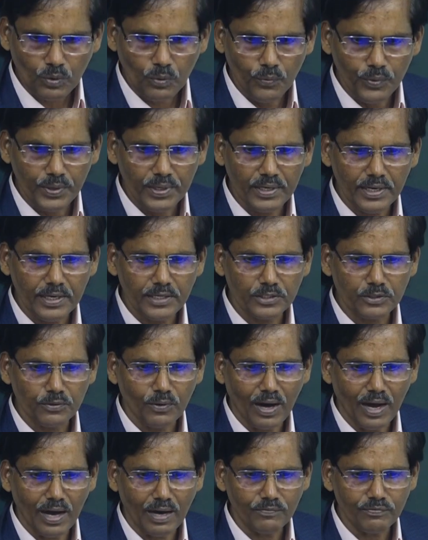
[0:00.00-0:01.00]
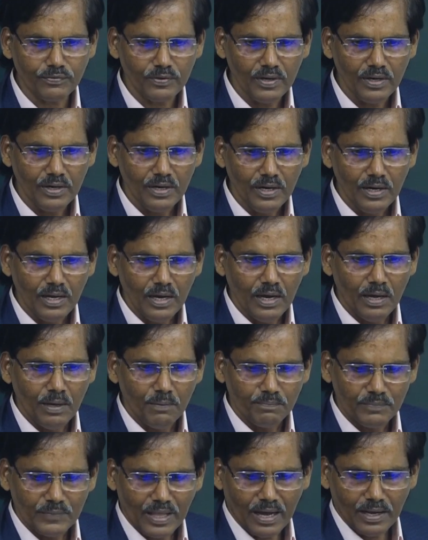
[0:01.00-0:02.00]
we need to have
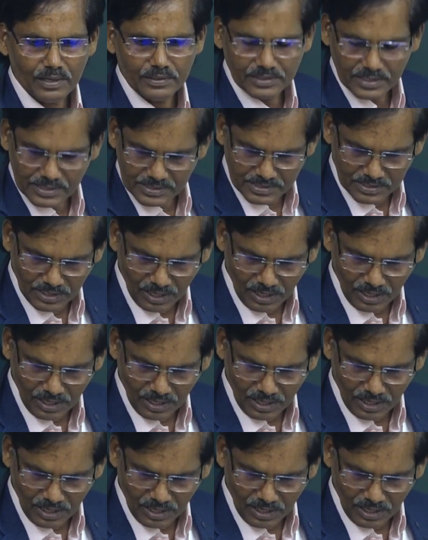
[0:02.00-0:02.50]
this